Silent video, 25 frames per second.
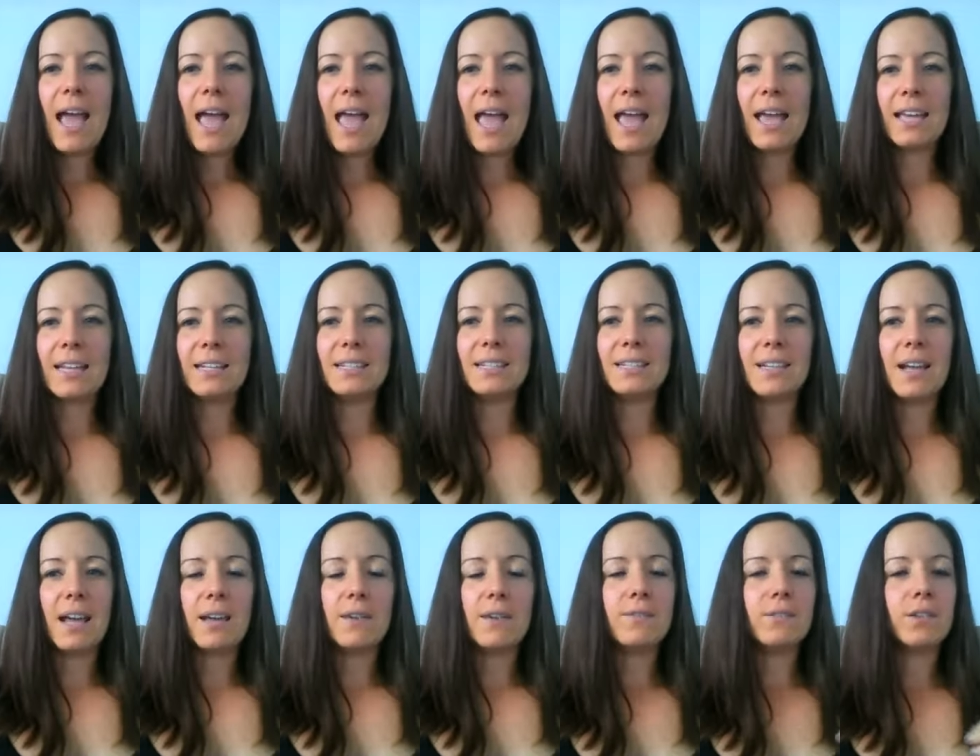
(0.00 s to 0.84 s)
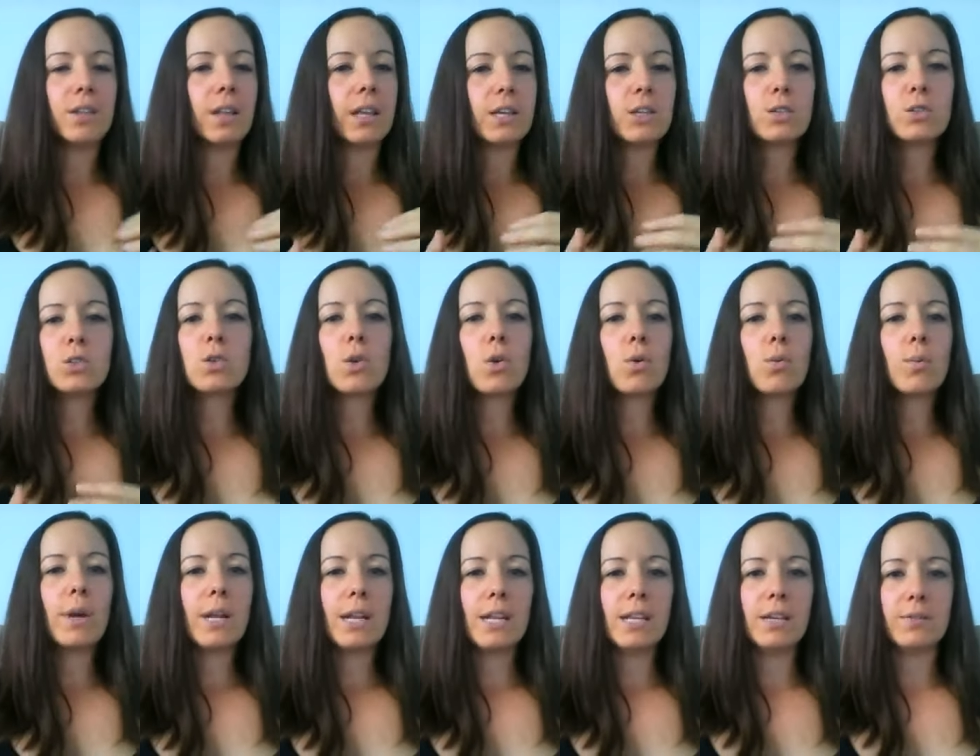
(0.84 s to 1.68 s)
And I feel like so
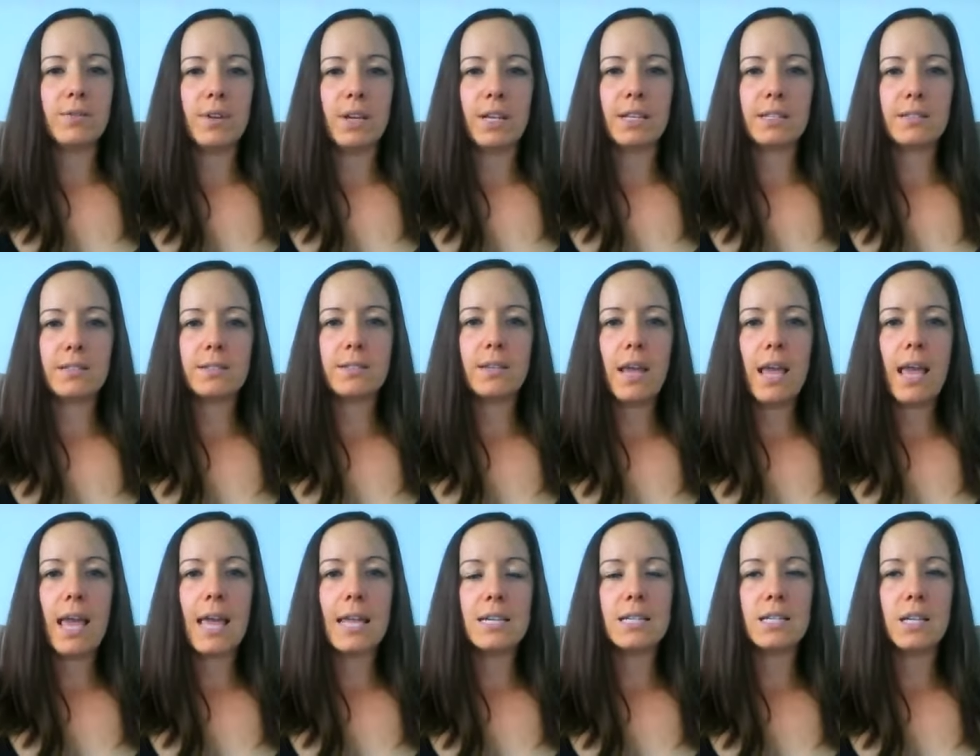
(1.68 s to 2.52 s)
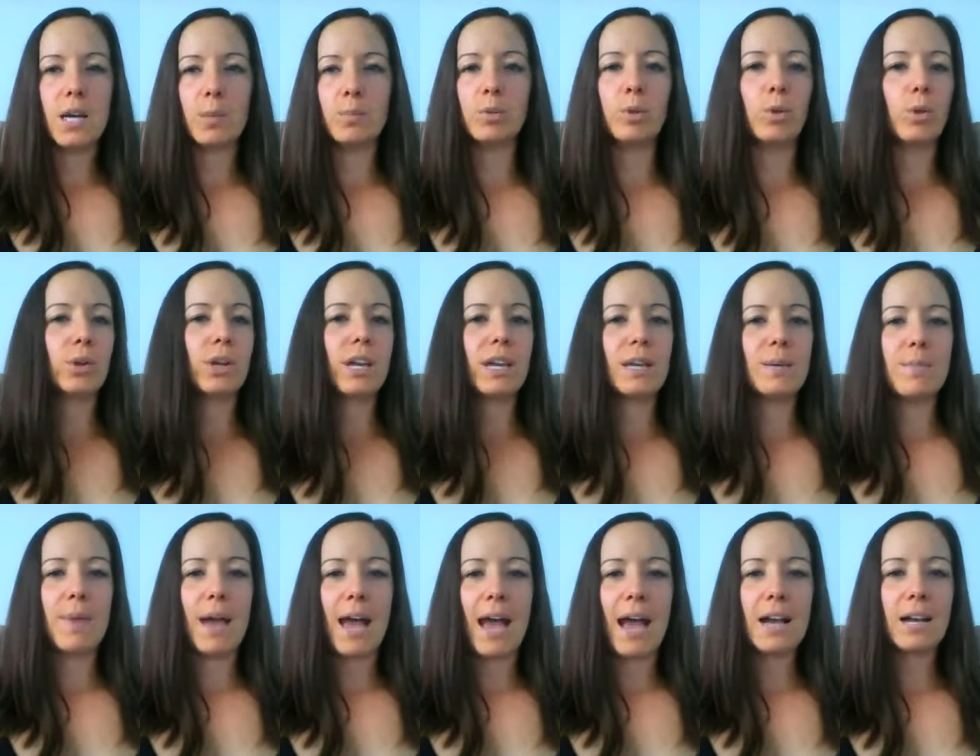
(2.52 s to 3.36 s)
many of us end up looking
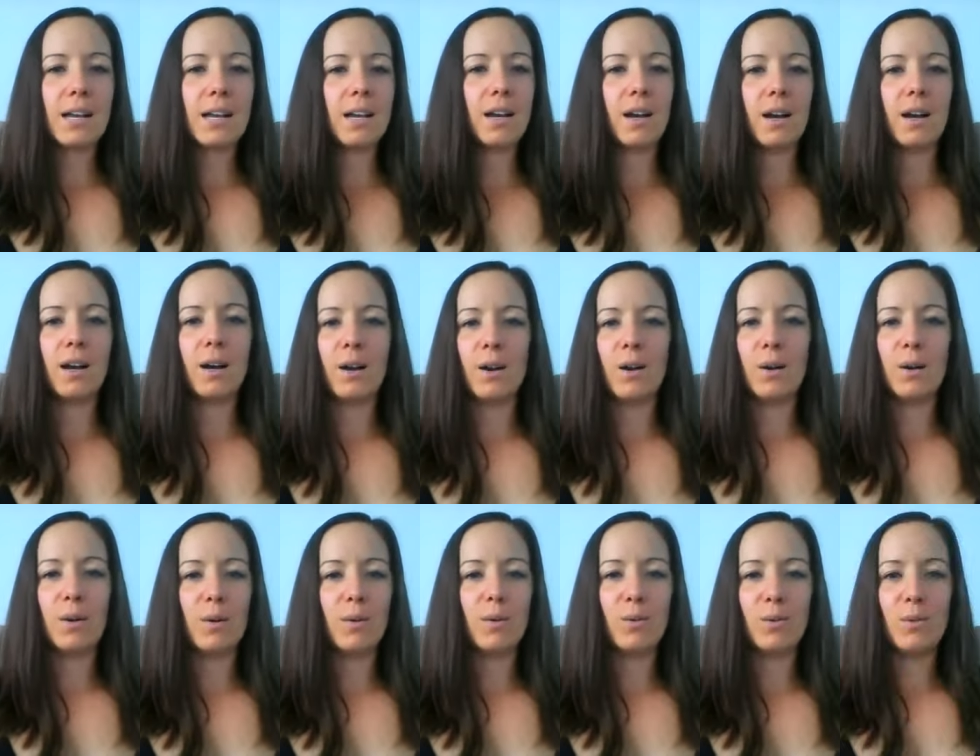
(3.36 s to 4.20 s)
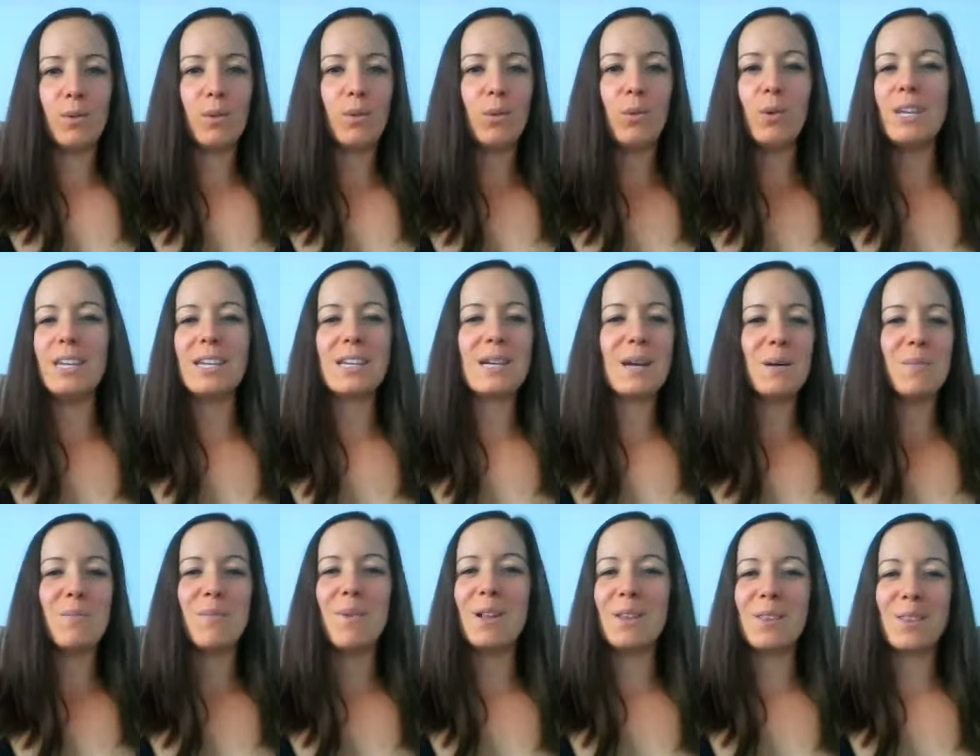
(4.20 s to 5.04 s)
back a week, a
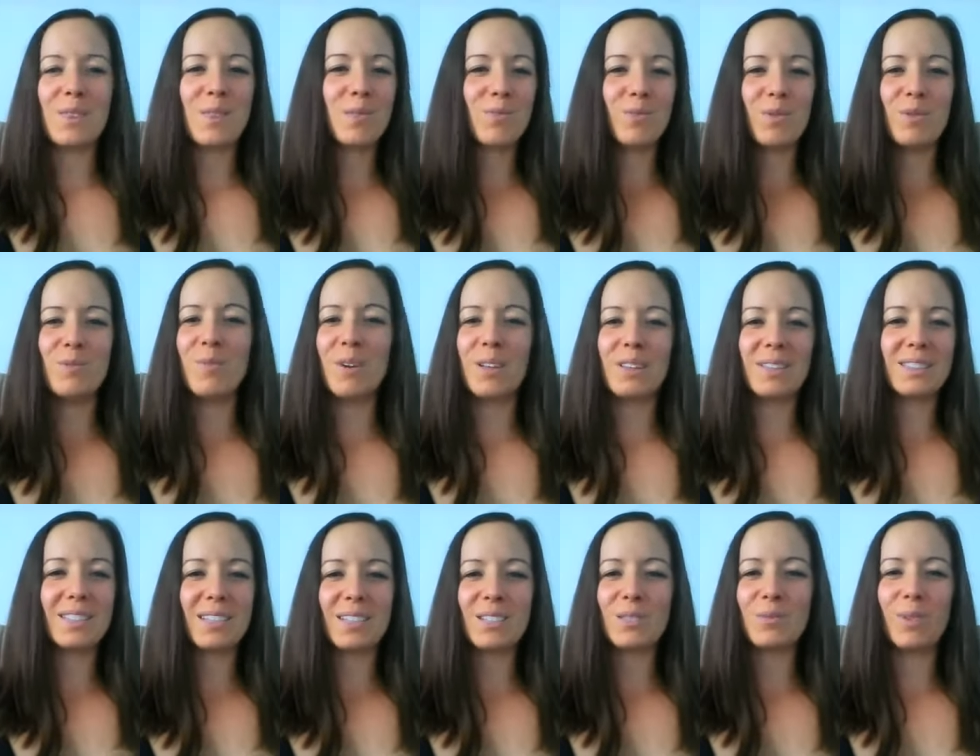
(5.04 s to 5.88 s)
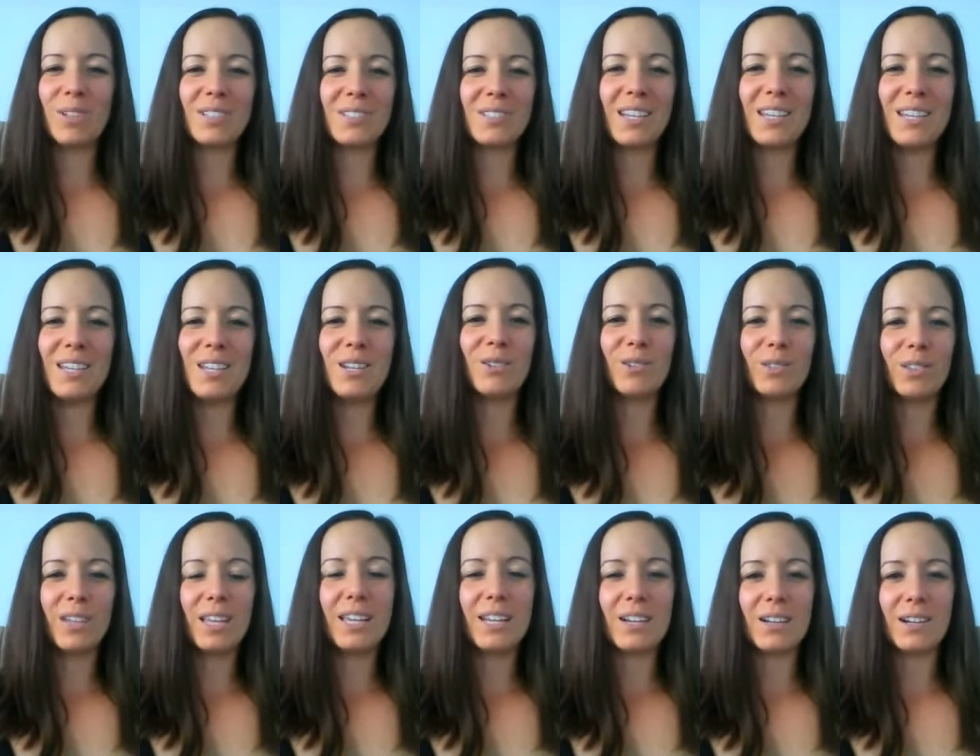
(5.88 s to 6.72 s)
month, 3 months, 6 months, a year
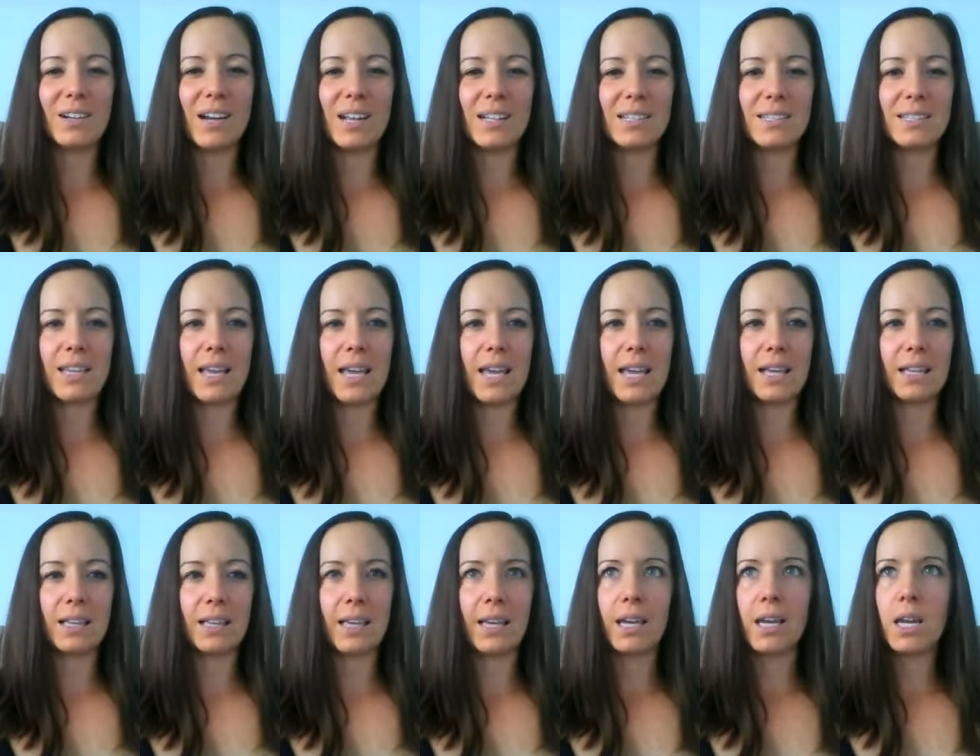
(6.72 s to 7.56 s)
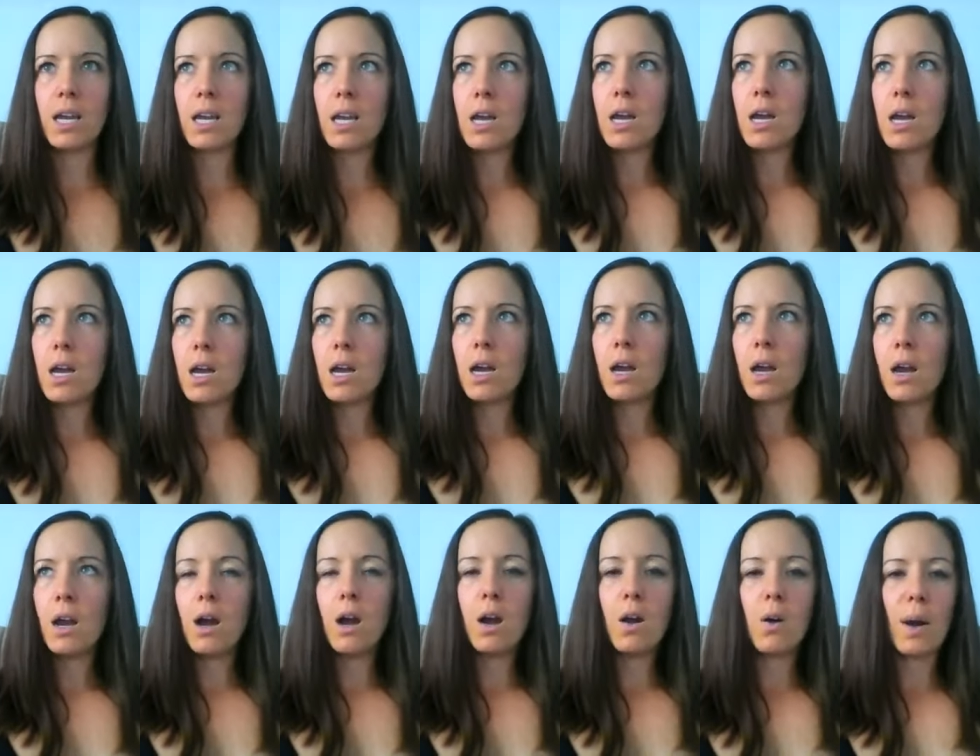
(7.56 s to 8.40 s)
later and saying like,
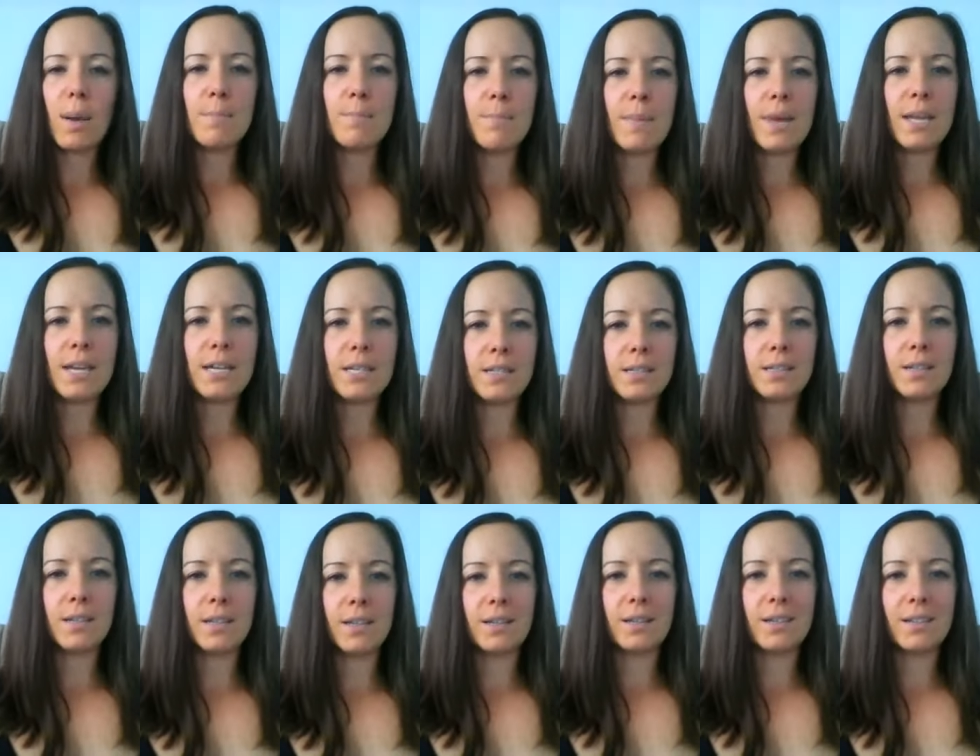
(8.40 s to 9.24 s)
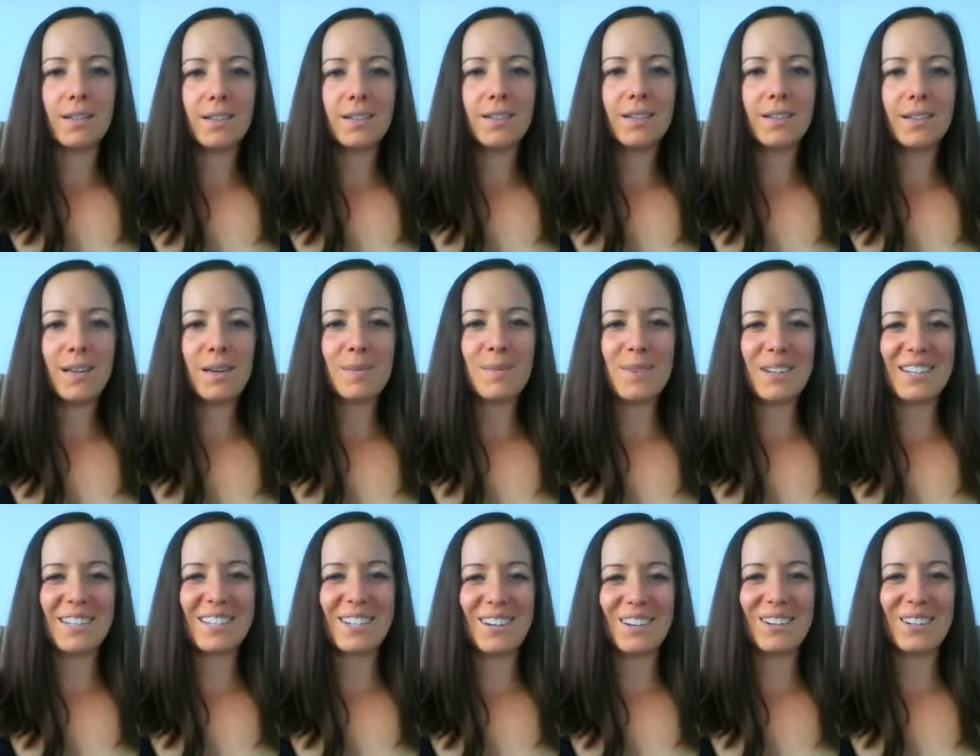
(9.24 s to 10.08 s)
oh, I meant to
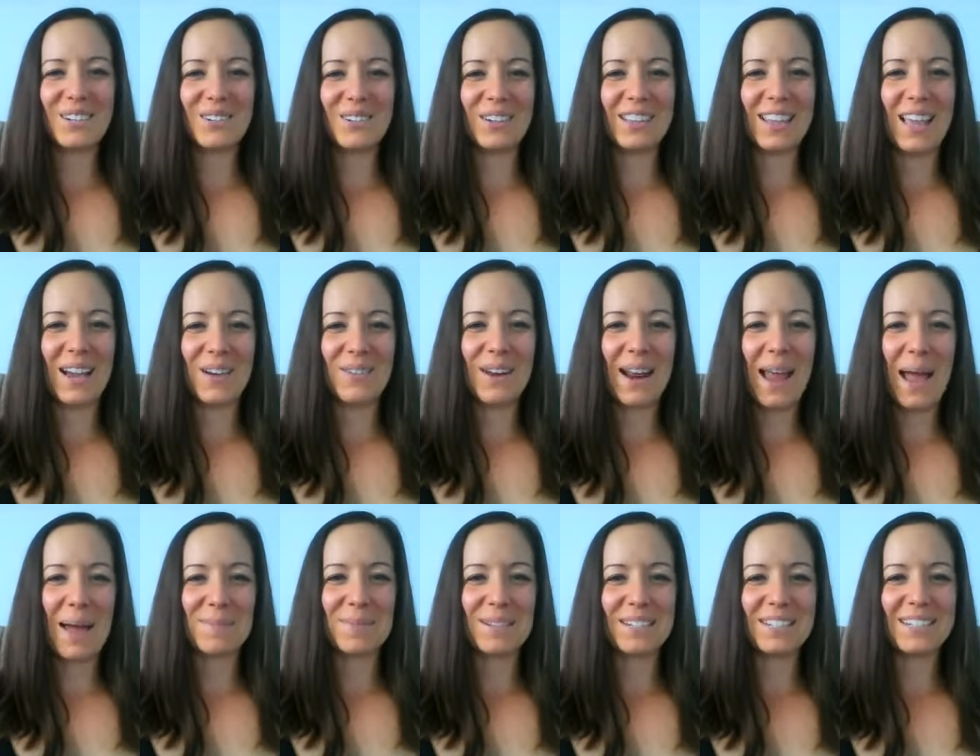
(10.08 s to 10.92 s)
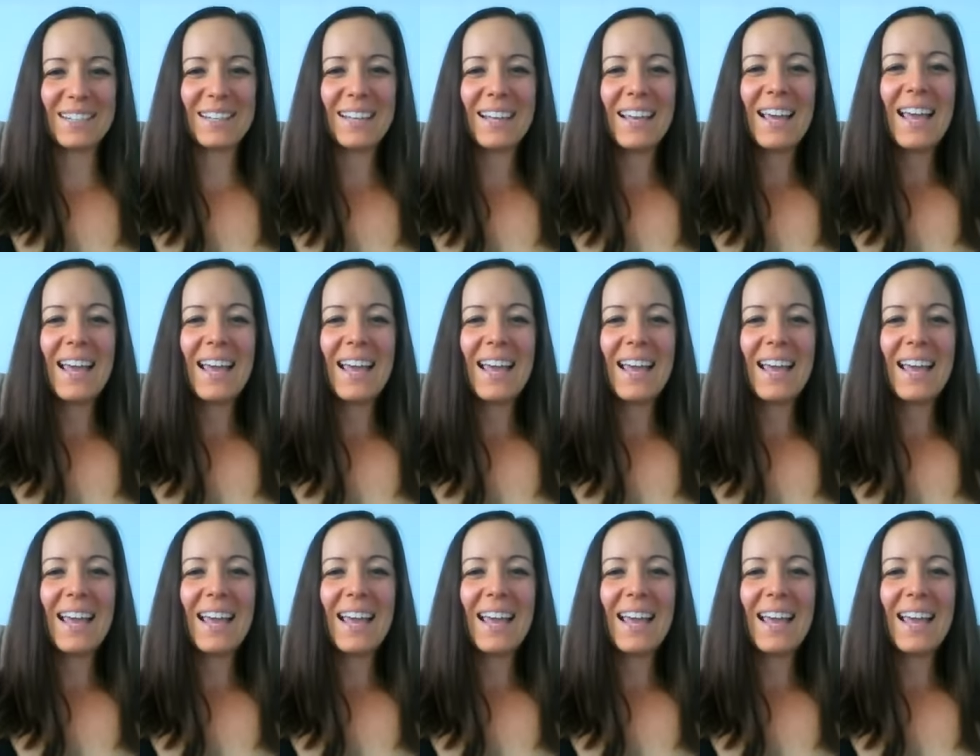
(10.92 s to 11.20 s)
start doing that. What happened?